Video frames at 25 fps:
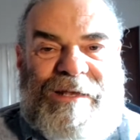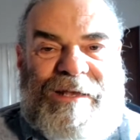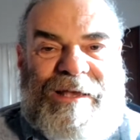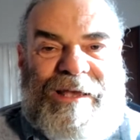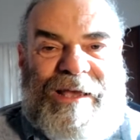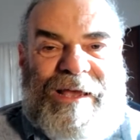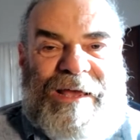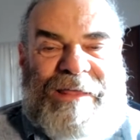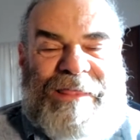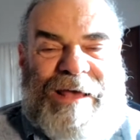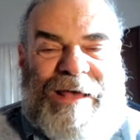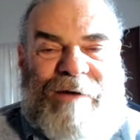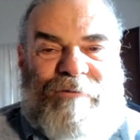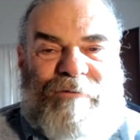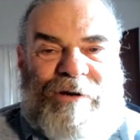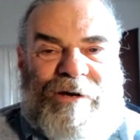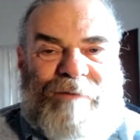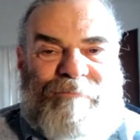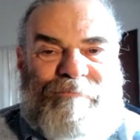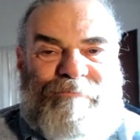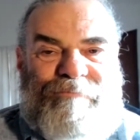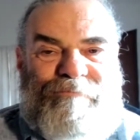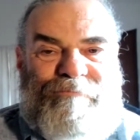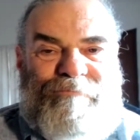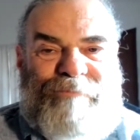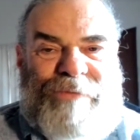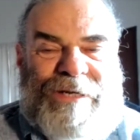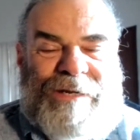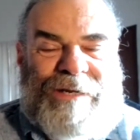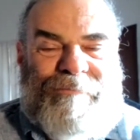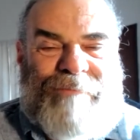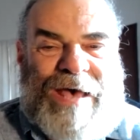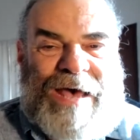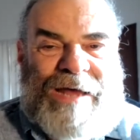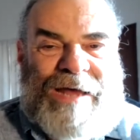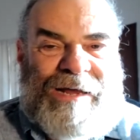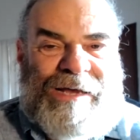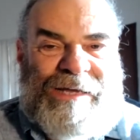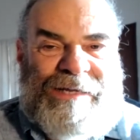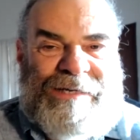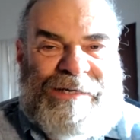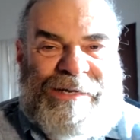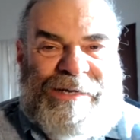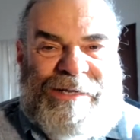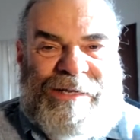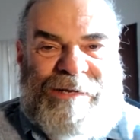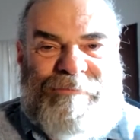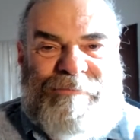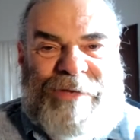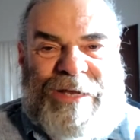And that would have been a bad
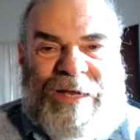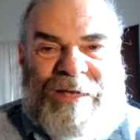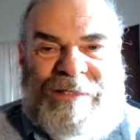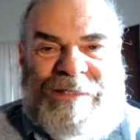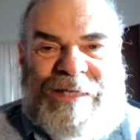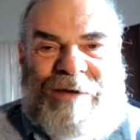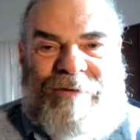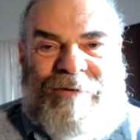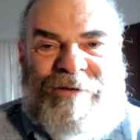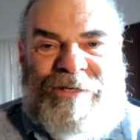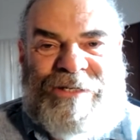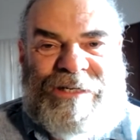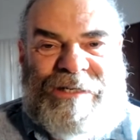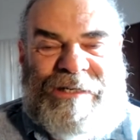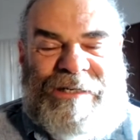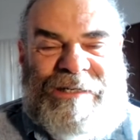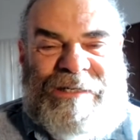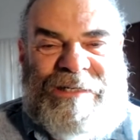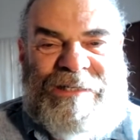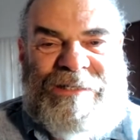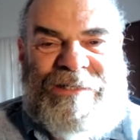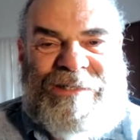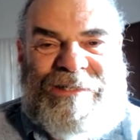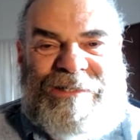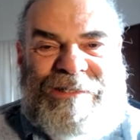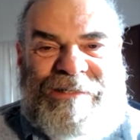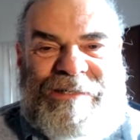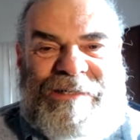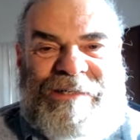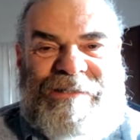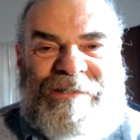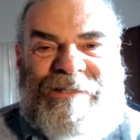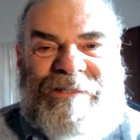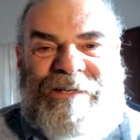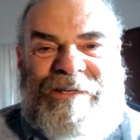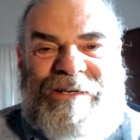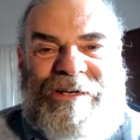idea because I was at least a